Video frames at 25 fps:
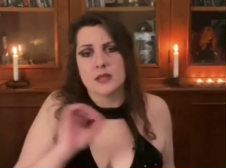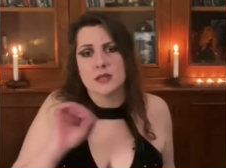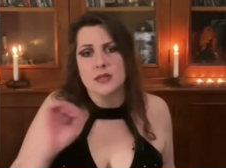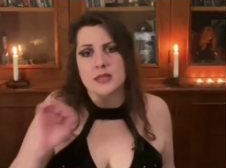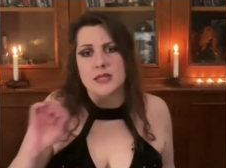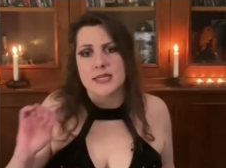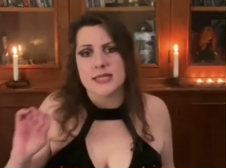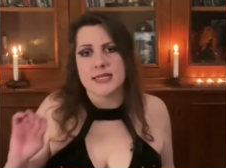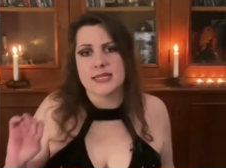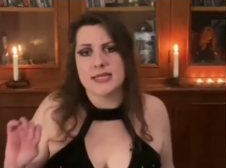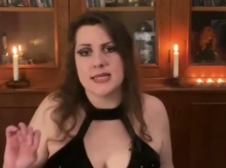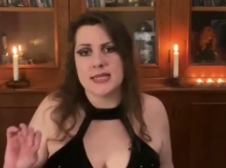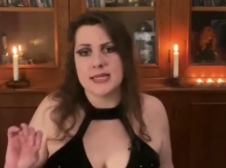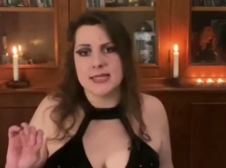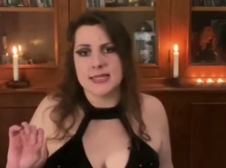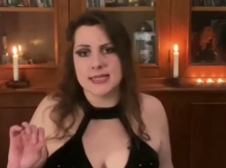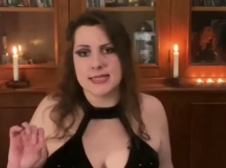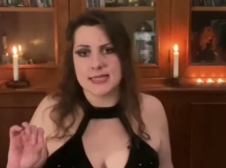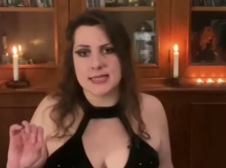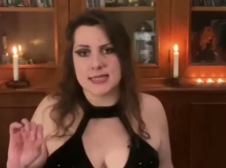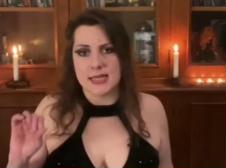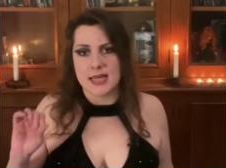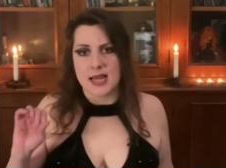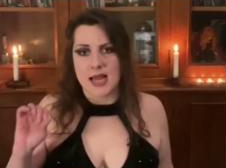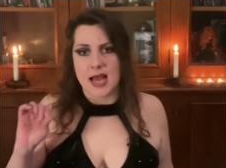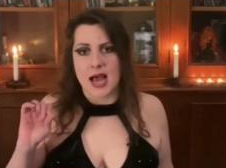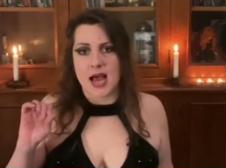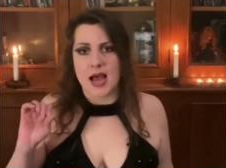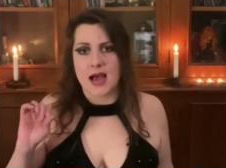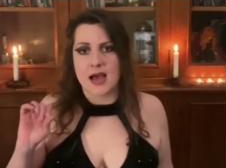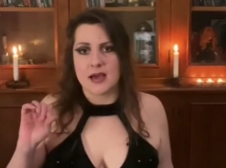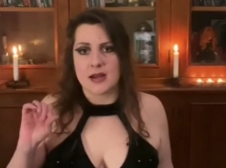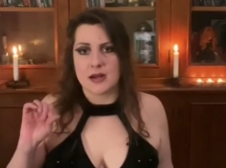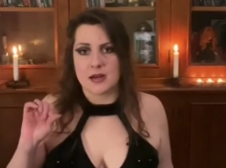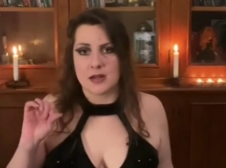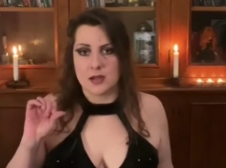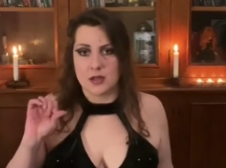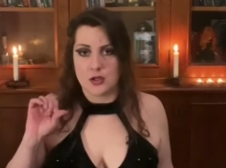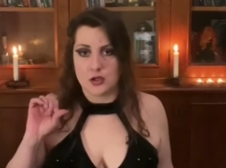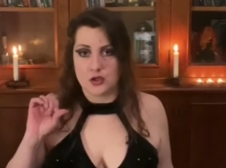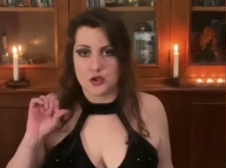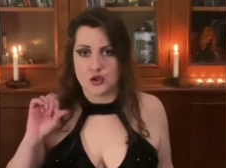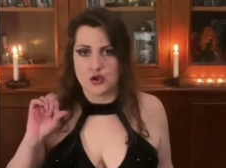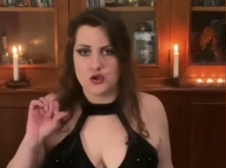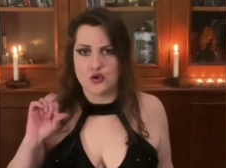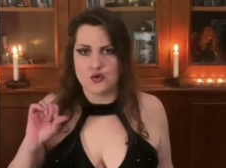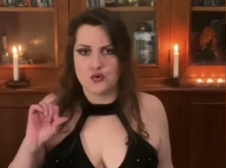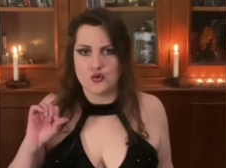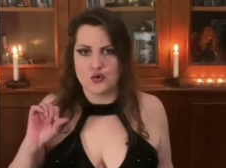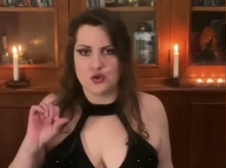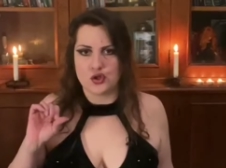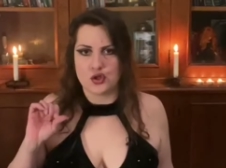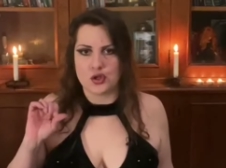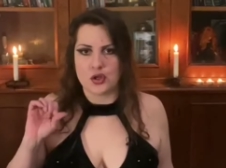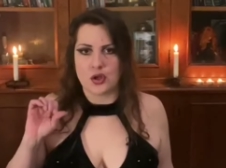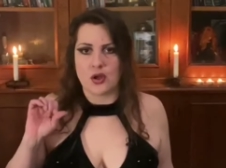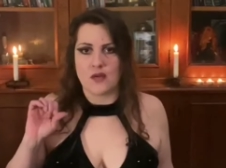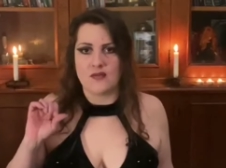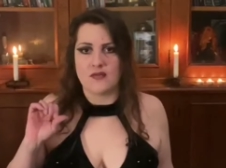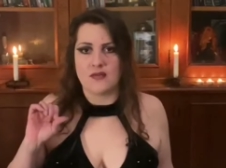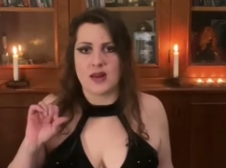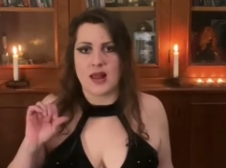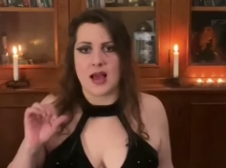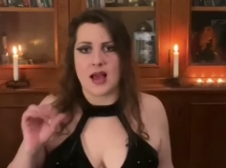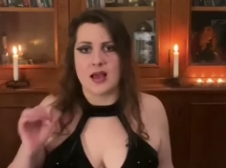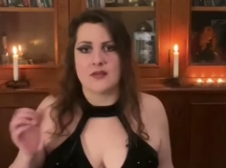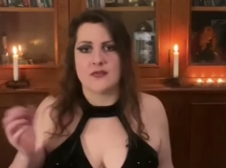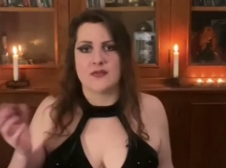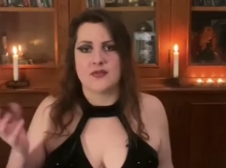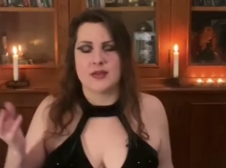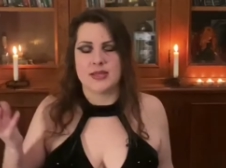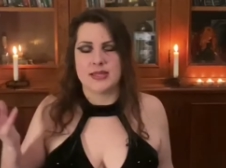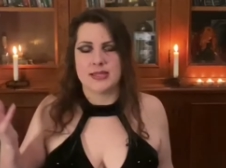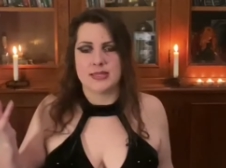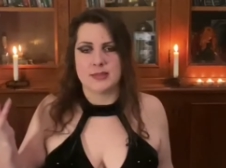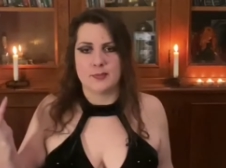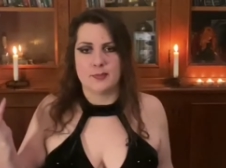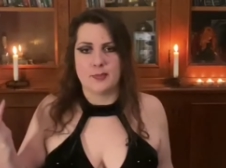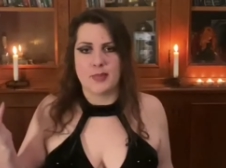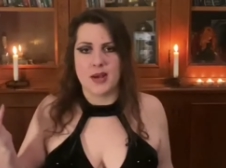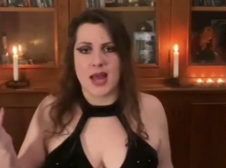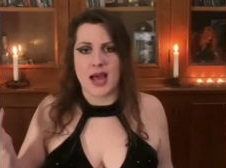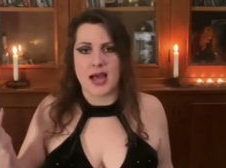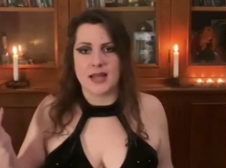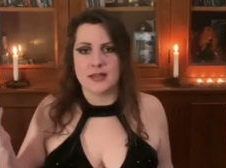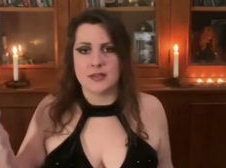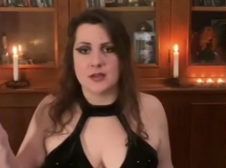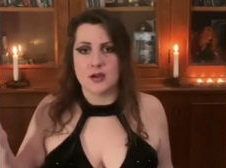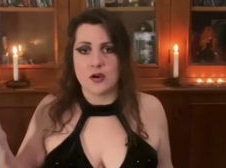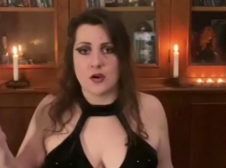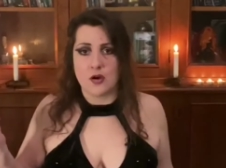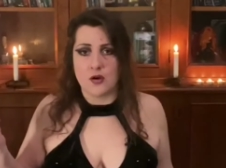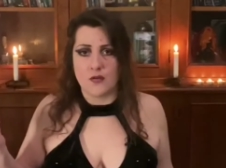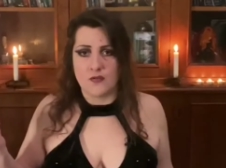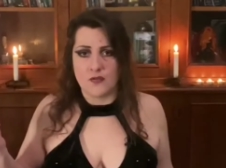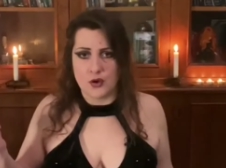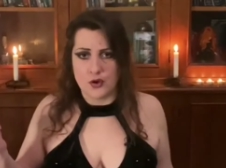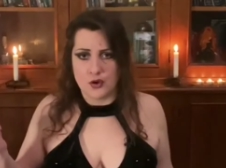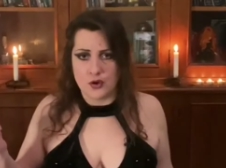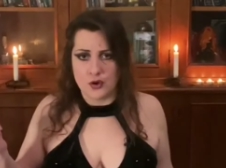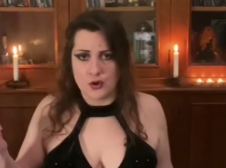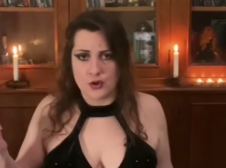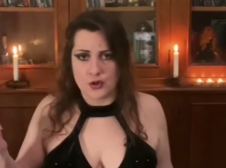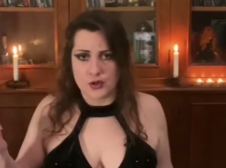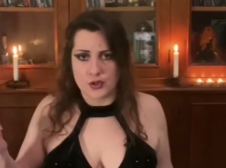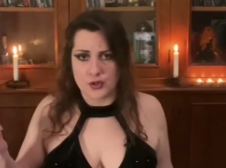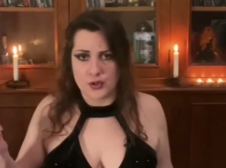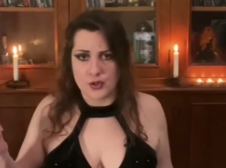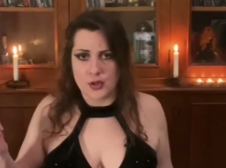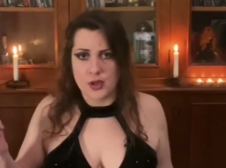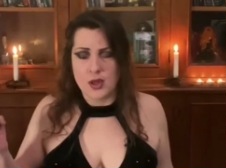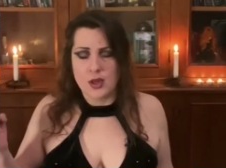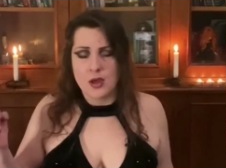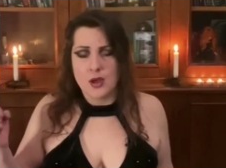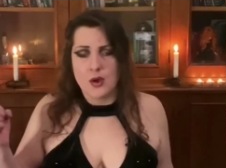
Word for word: The seeds are juice of life, it's blood of earth.